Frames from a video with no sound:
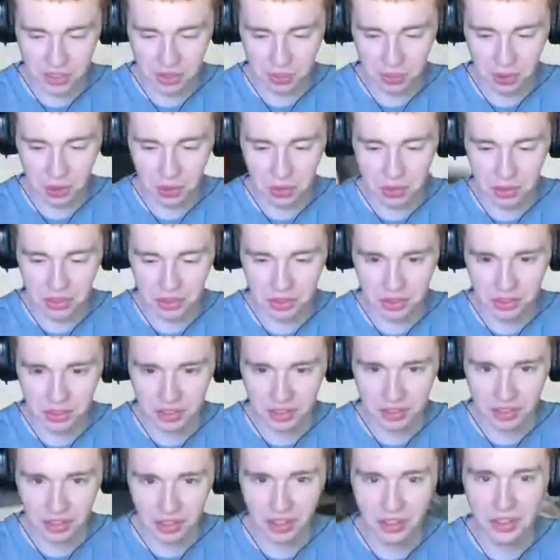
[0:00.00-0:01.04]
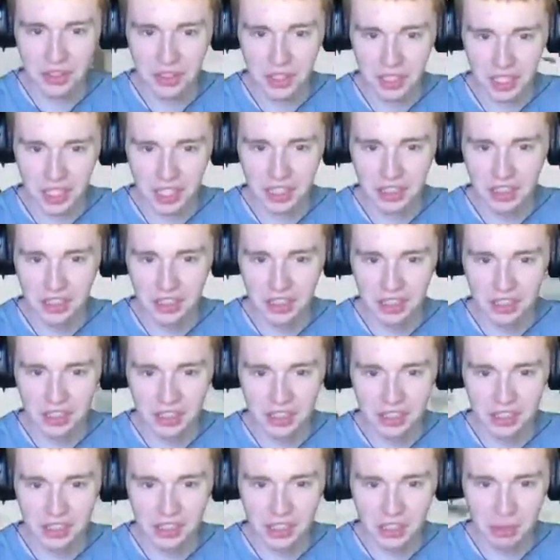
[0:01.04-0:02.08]
worms. Oh, okay.
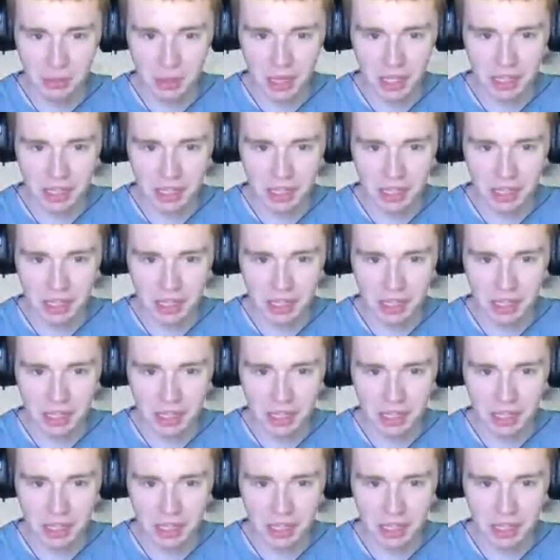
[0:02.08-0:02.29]
Some ice